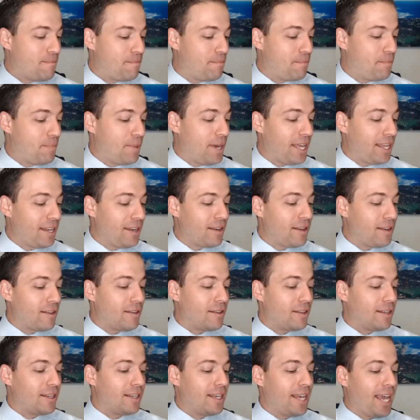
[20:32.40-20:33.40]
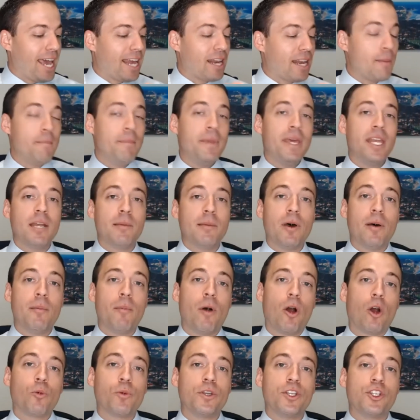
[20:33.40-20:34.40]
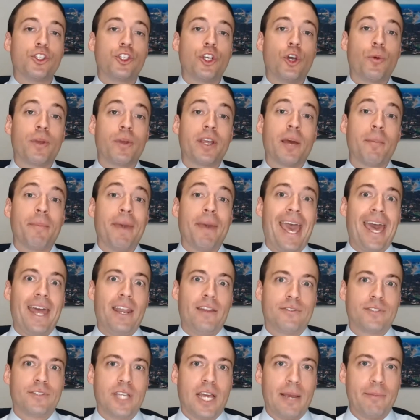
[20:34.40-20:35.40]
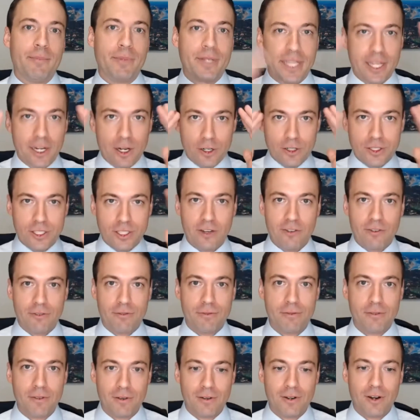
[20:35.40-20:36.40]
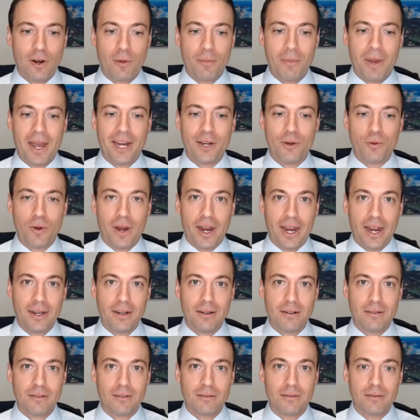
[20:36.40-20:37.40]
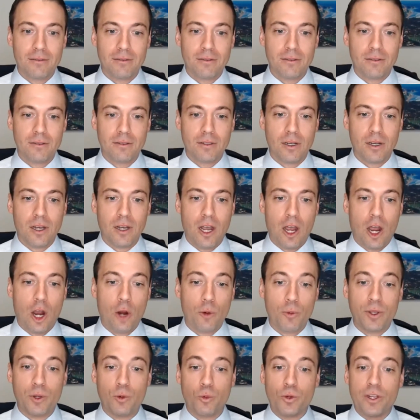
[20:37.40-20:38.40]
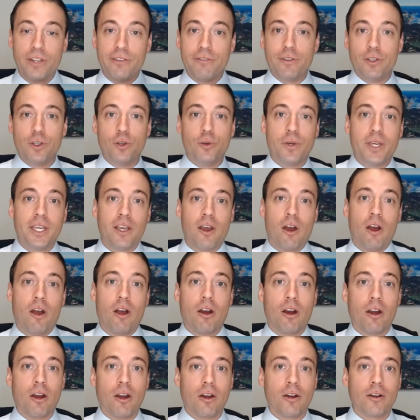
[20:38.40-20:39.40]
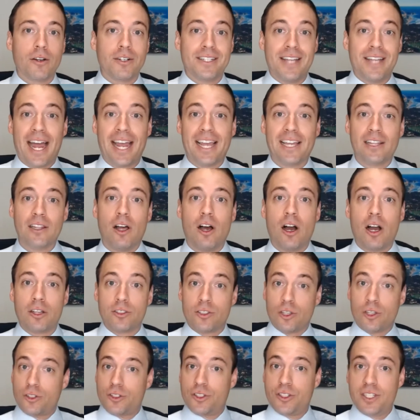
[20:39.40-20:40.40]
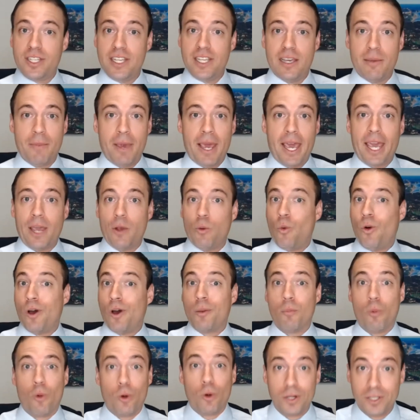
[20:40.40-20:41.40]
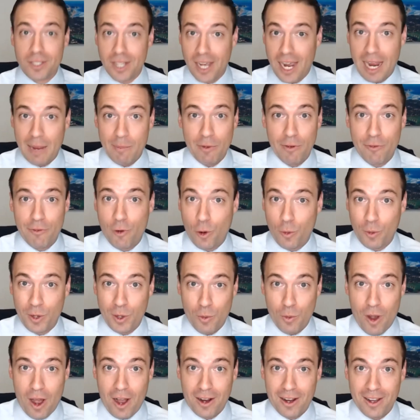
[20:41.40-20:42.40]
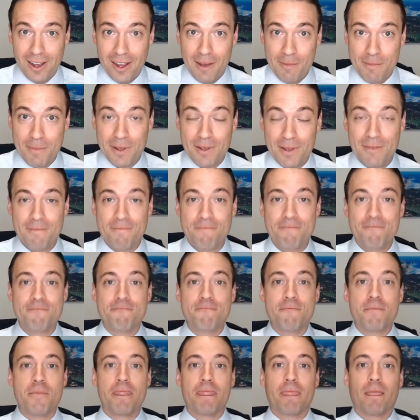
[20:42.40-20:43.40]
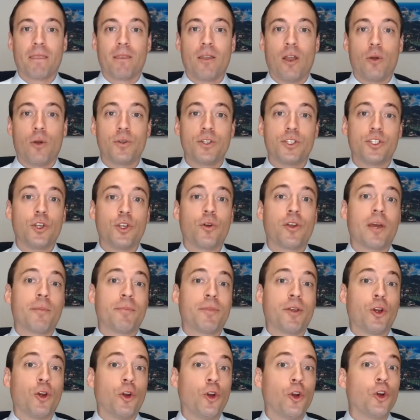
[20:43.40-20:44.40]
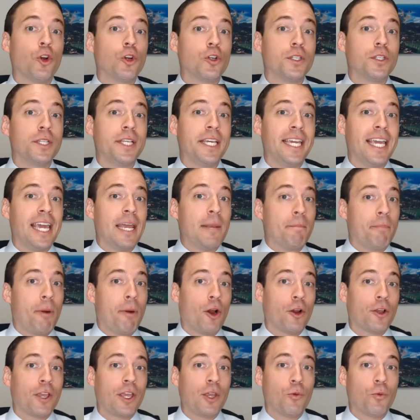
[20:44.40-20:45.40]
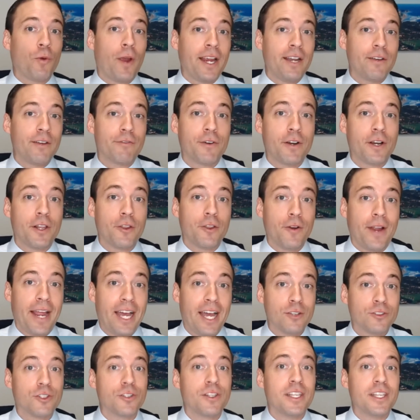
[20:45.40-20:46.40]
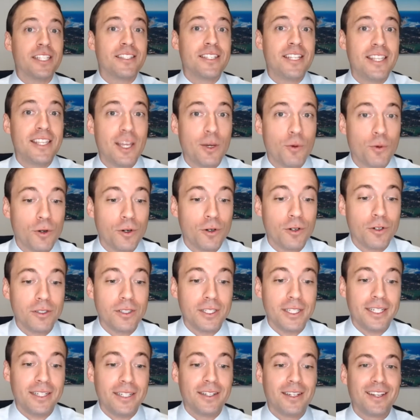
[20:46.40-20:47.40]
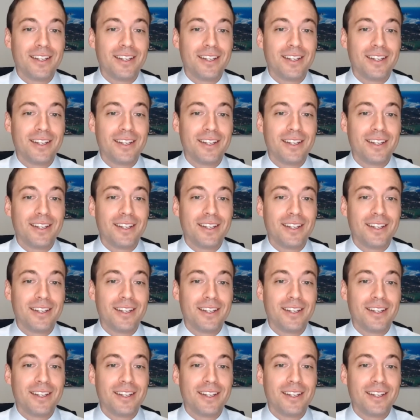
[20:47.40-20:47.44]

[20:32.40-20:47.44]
But at a minimum, are we showing up ahead of time to get our mind right? Are we reviewing our dialogues, our CMA one more time before we walk up? Are we showing up there early and parking right in front of their house so they see that we're early?